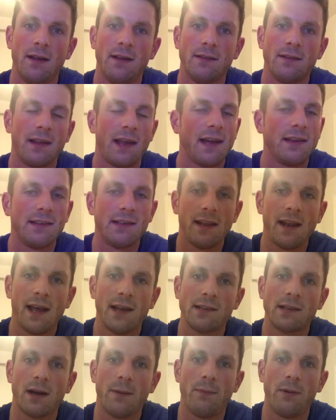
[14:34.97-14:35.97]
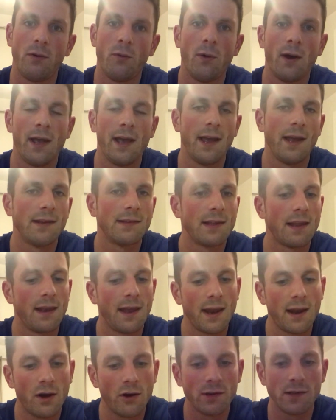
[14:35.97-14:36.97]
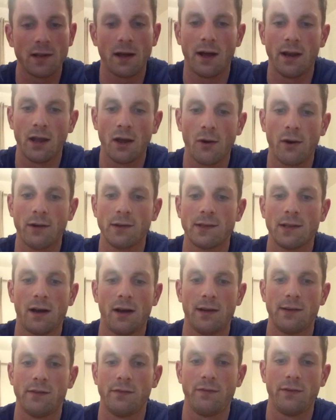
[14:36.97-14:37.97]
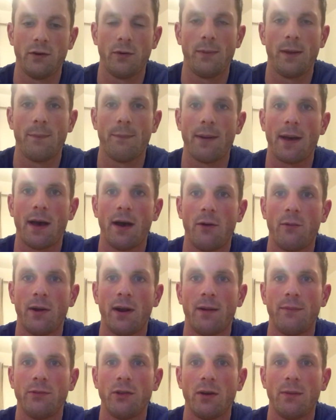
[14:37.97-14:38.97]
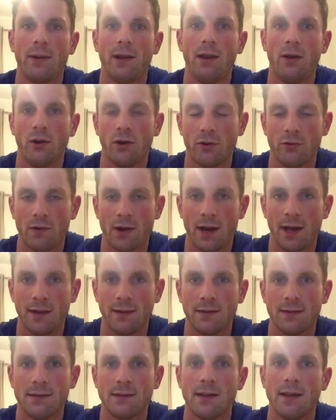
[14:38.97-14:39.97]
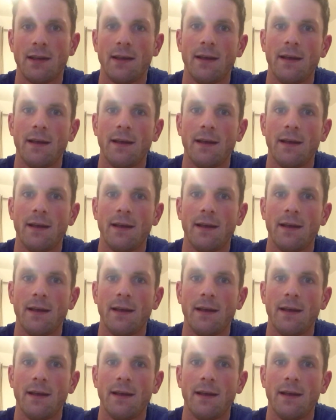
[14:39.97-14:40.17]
So that's the next couple of weeks, and then I know I'll start to feel a bit better when I'm doing my longer runs.